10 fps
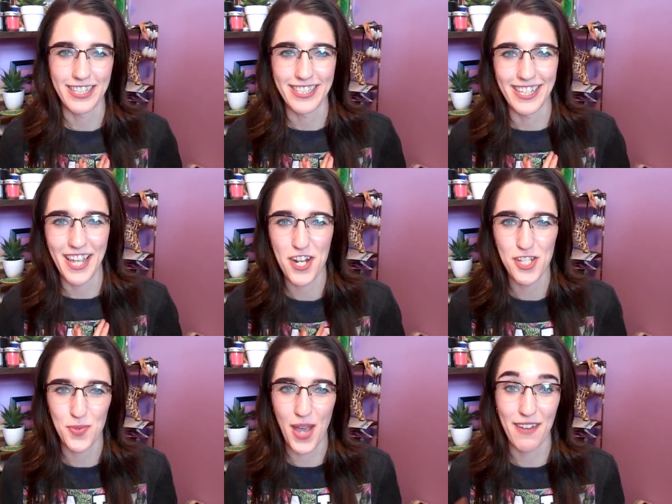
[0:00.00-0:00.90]
skincare,
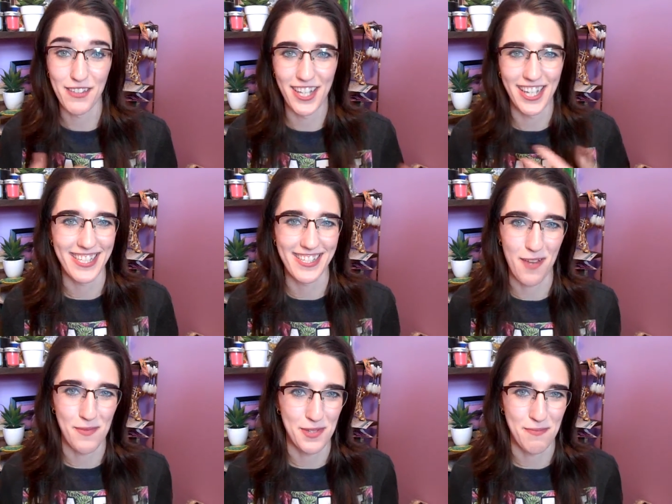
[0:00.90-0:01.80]
so I have a lot of
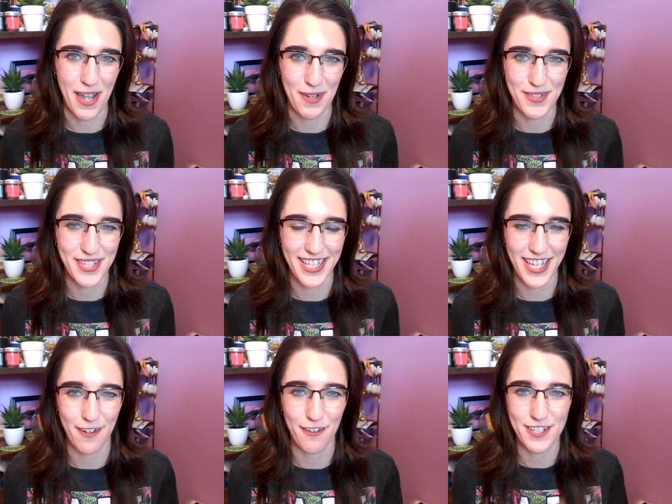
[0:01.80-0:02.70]
steps in my
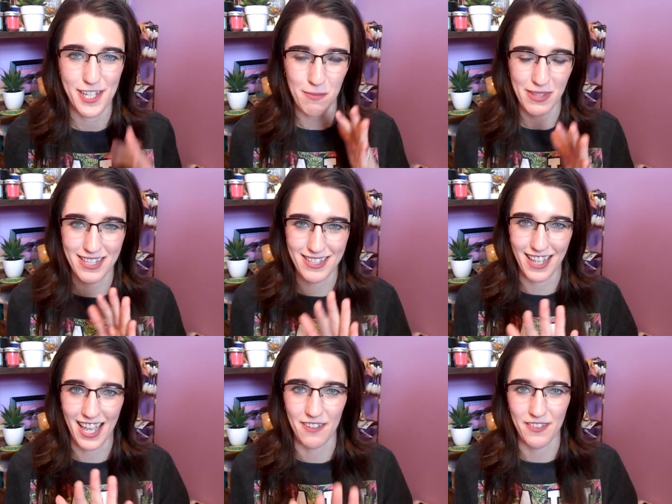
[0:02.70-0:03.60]
skincare routine, but this is
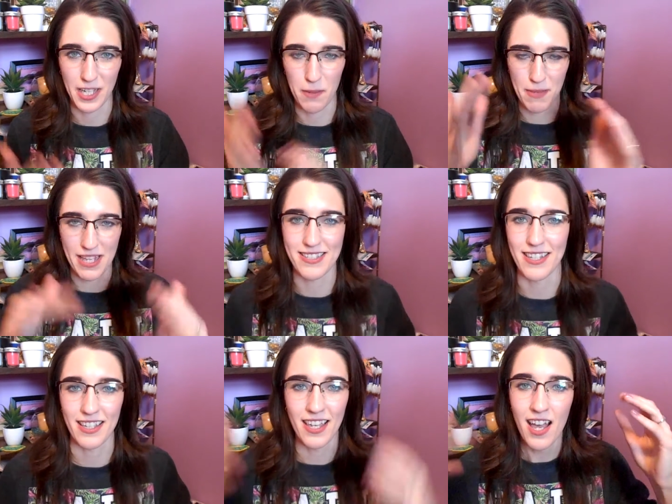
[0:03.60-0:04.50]
kind of like a
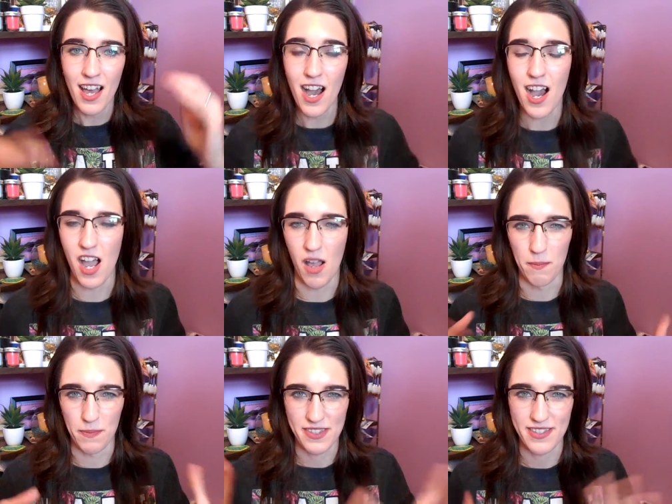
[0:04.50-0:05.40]
basic
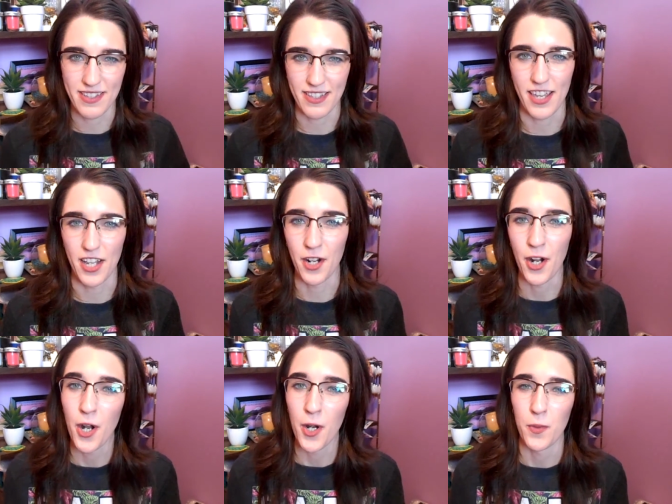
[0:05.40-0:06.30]
um, skincare
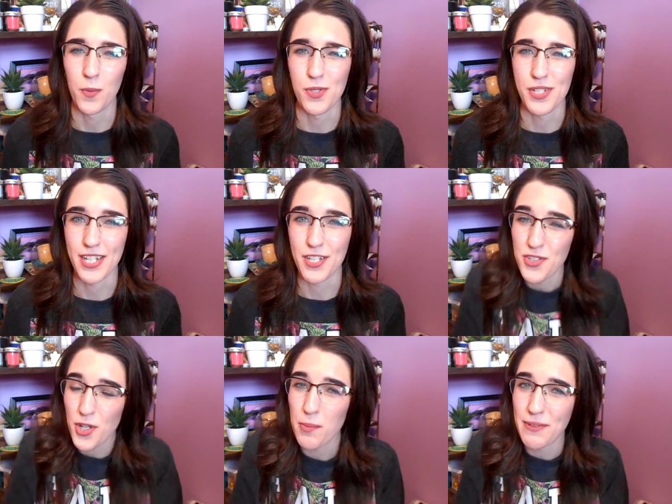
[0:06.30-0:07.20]
routine.
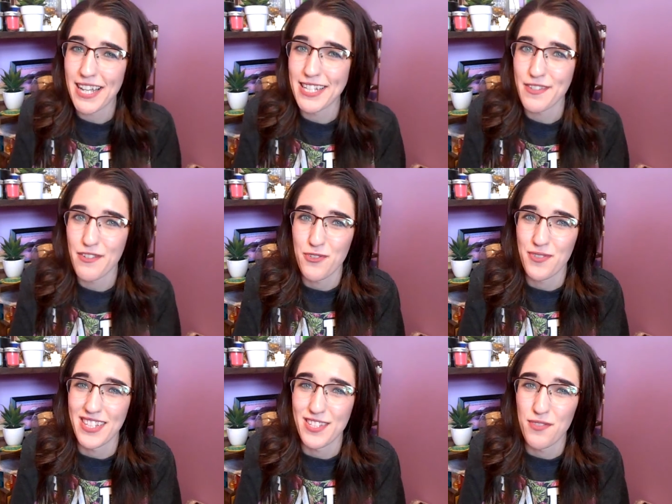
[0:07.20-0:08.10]
So I hope you guys
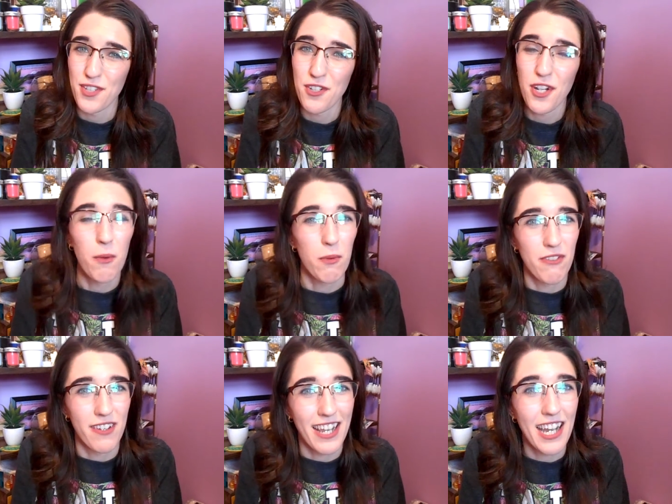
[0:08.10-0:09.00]
enjoyed this video. I hope you
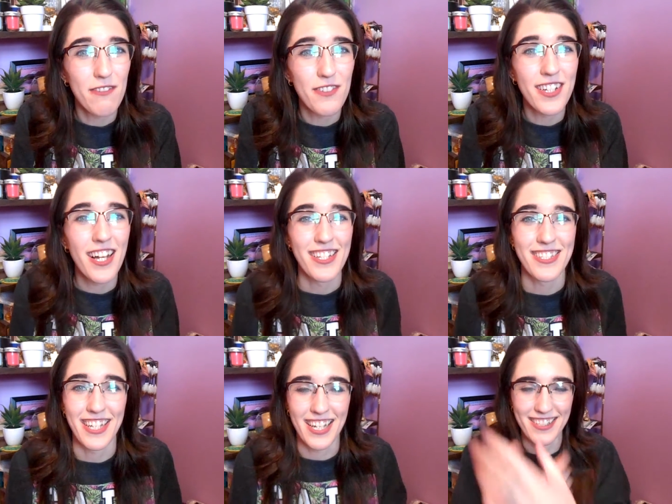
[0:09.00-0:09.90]
found it helpful. I'll
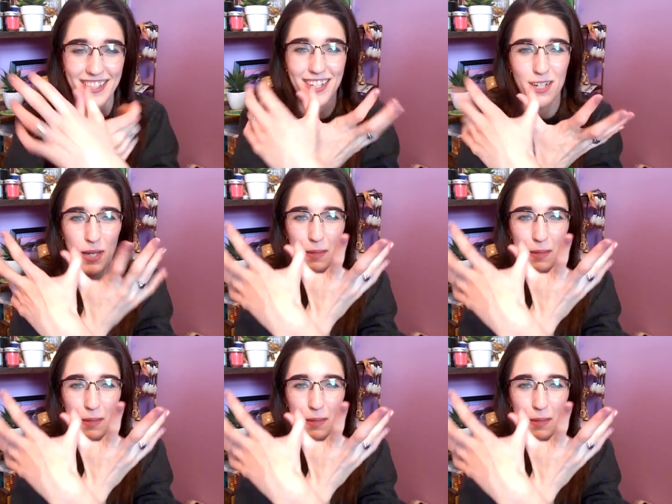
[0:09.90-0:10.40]
see you guys later. Goodbye,